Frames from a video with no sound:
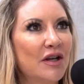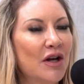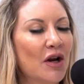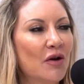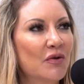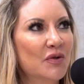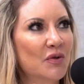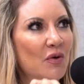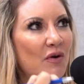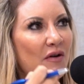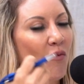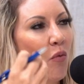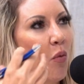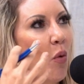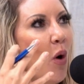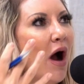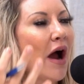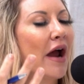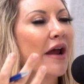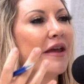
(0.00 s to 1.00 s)
you know, sort of
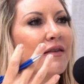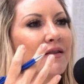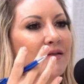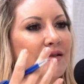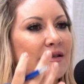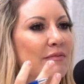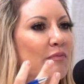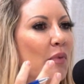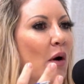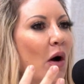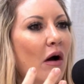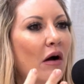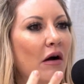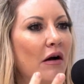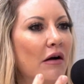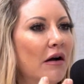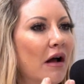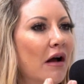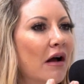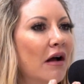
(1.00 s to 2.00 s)
why this is
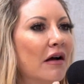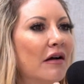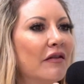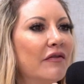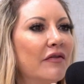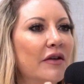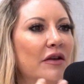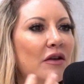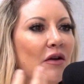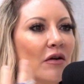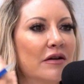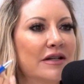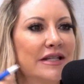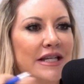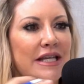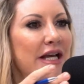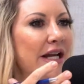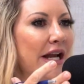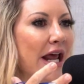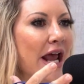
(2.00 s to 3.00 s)
part of your
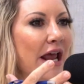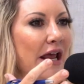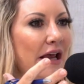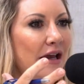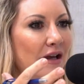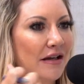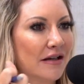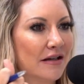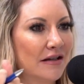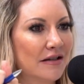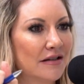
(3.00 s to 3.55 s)
DNA.